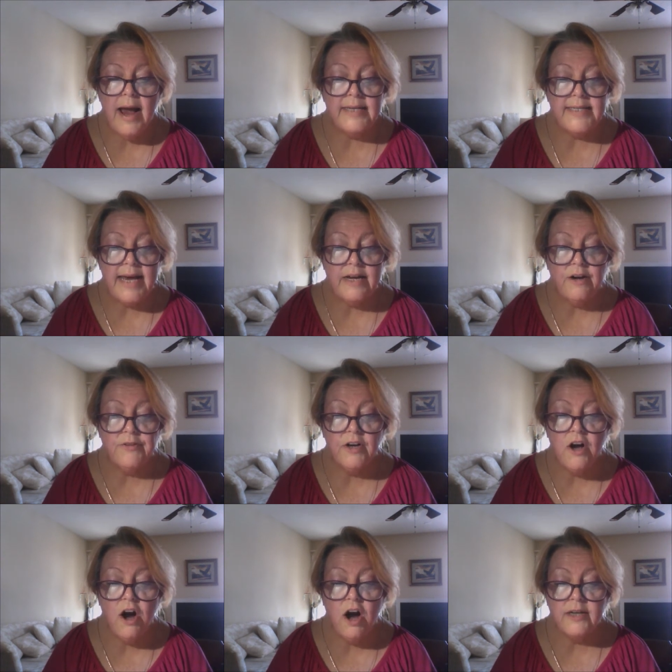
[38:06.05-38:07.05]
I sat on
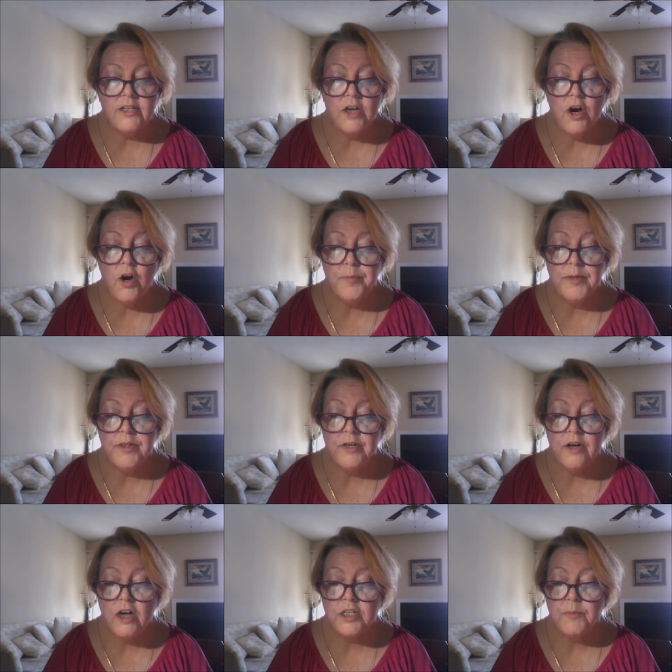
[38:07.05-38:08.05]
the cot, opened
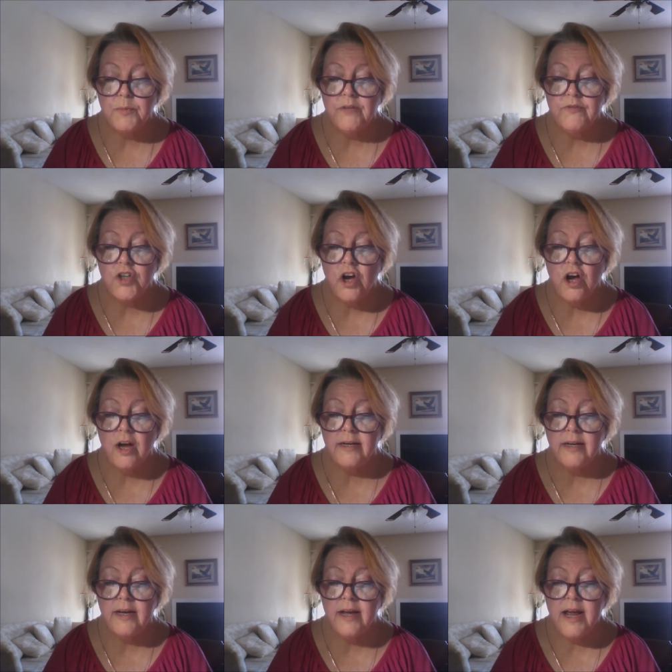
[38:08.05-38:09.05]
the Gospel of
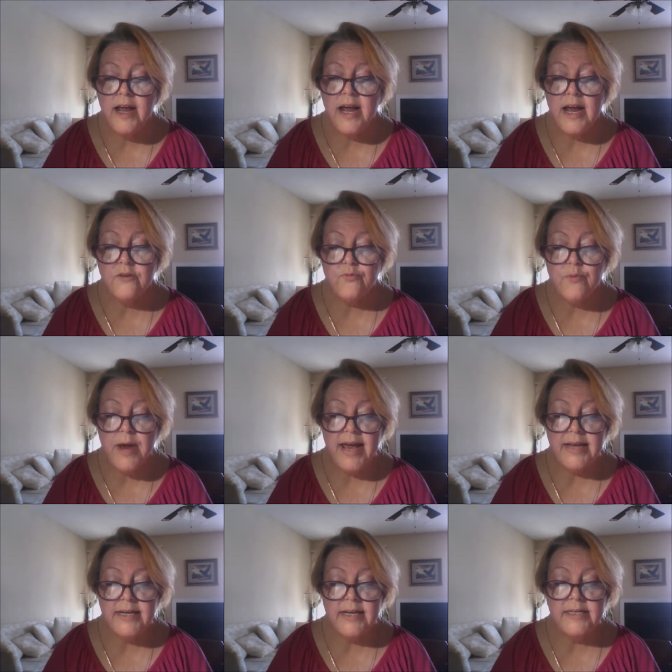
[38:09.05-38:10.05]
John, and
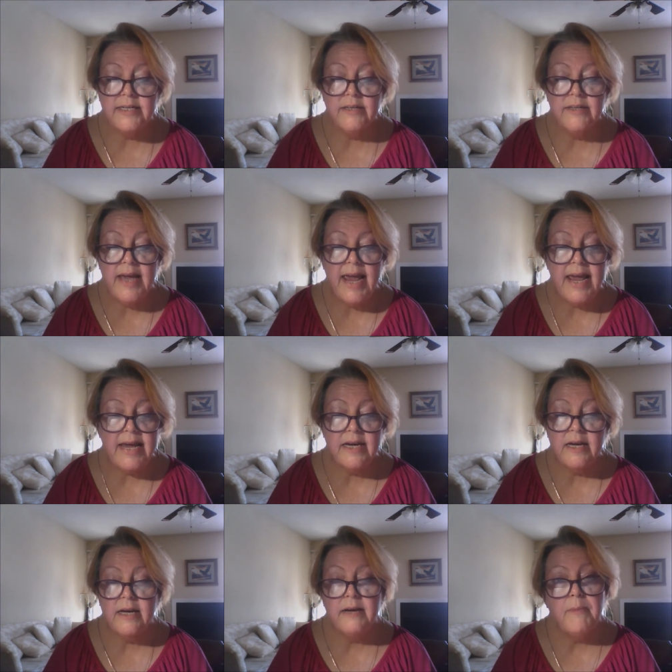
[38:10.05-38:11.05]
read until the
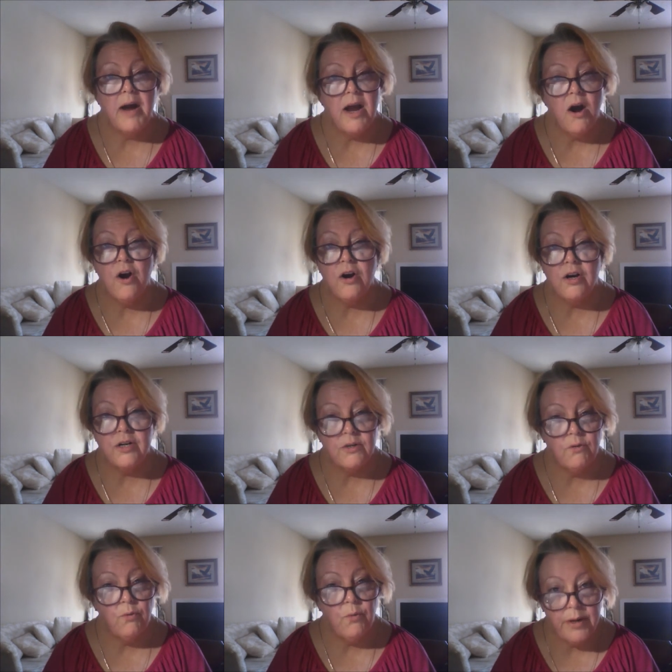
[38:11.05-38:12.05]
ache in my
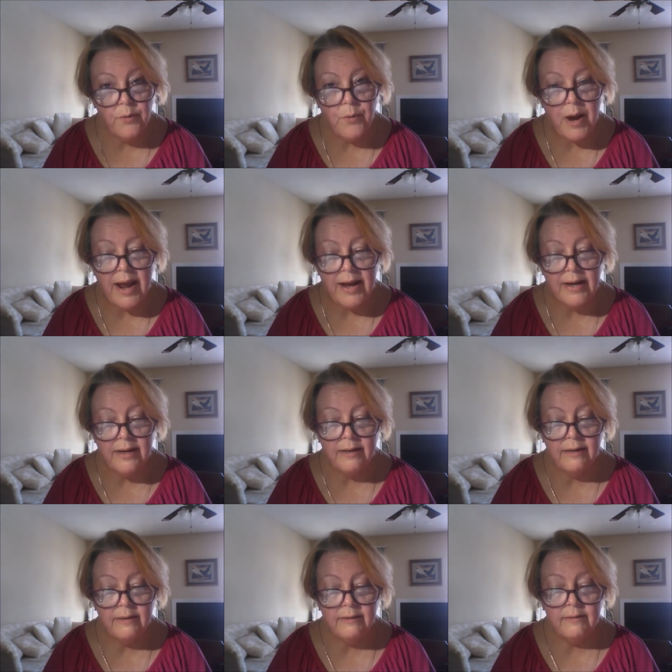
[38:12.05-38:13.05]
heart went away.
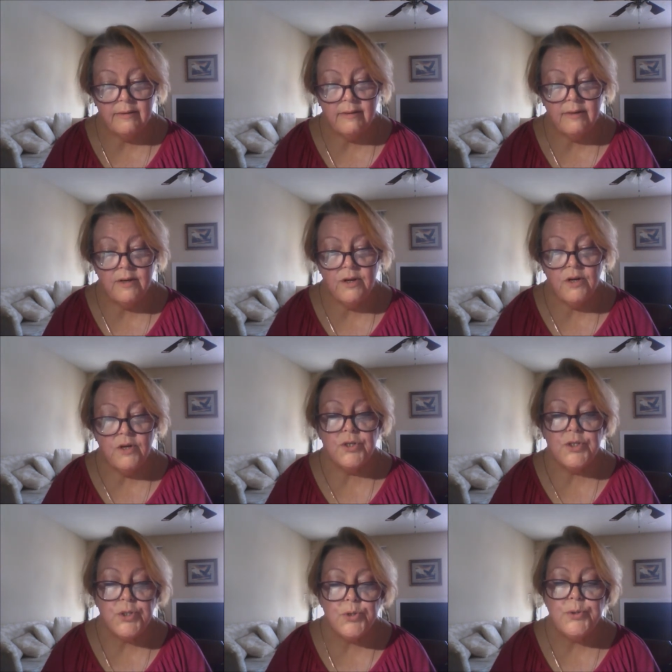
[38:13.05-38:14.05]

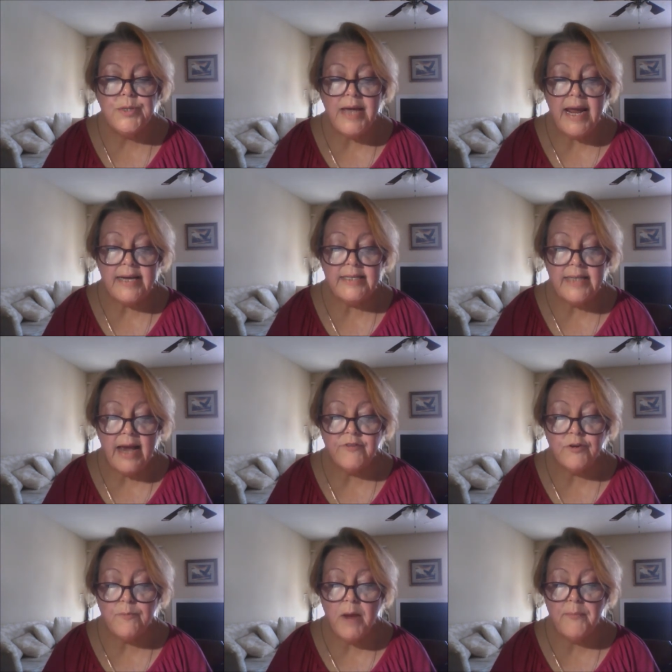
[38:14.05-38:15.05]
Two days
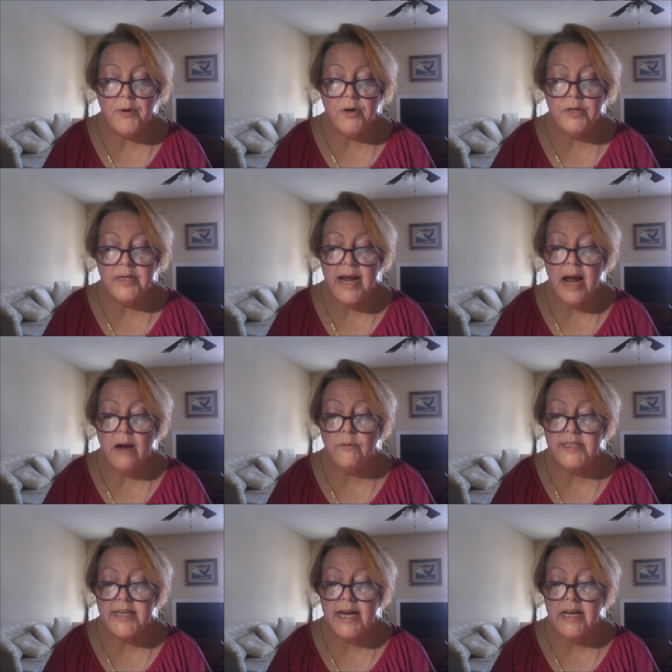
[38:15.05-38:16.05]
after my birthday, I
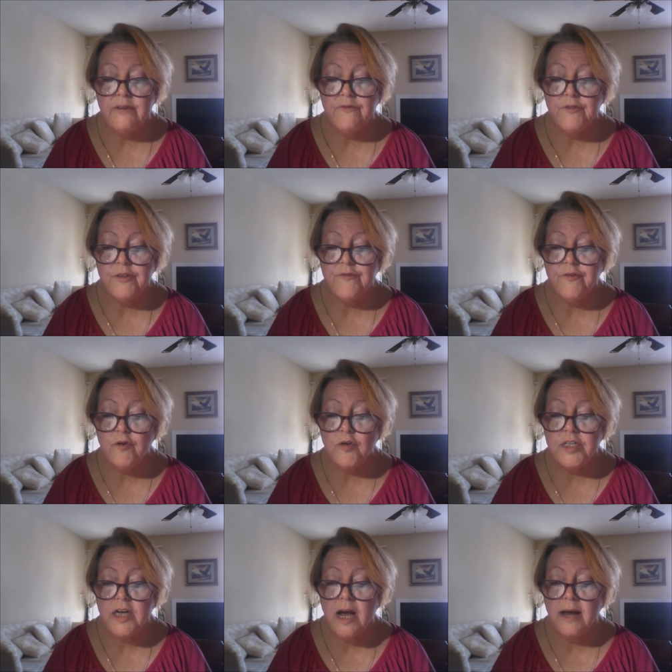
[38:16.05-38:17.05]
was taken for the
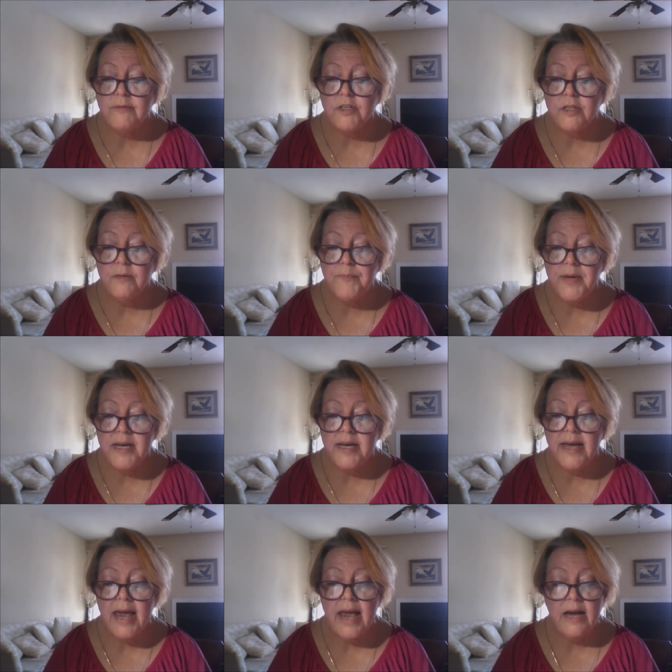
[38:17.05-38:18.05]
first time to the
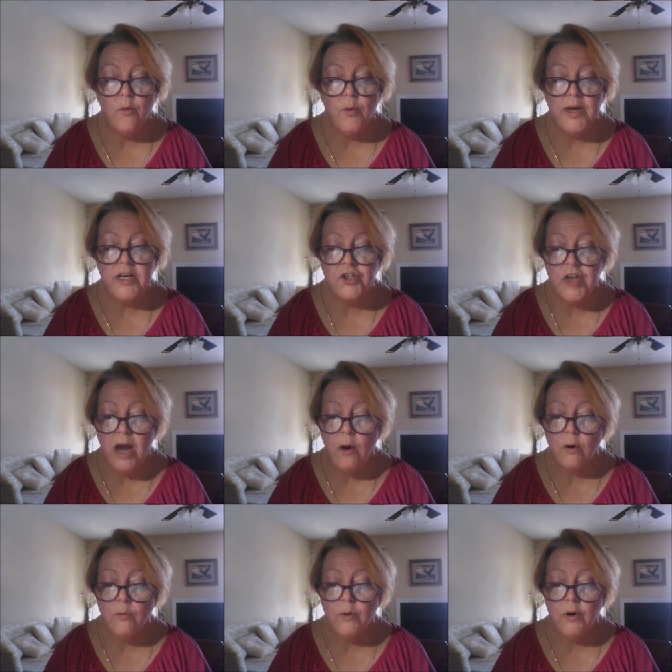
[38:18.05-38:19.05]
big, echoing
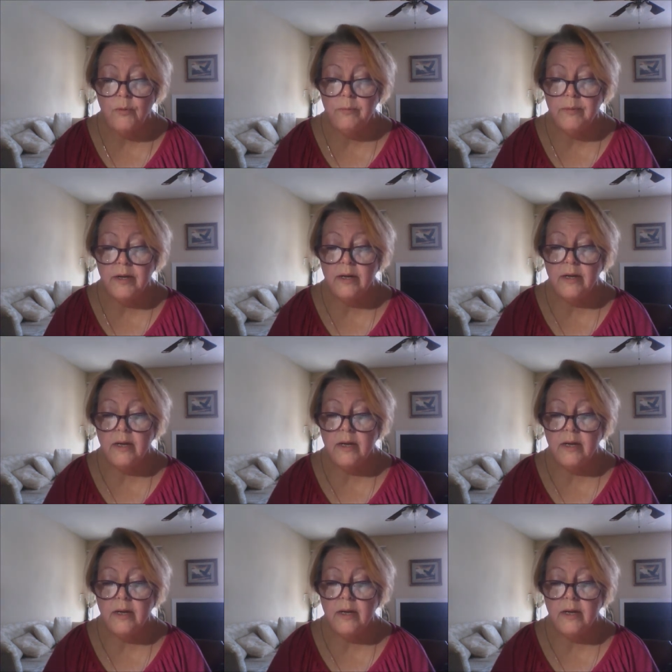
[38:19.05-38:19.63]
shower room.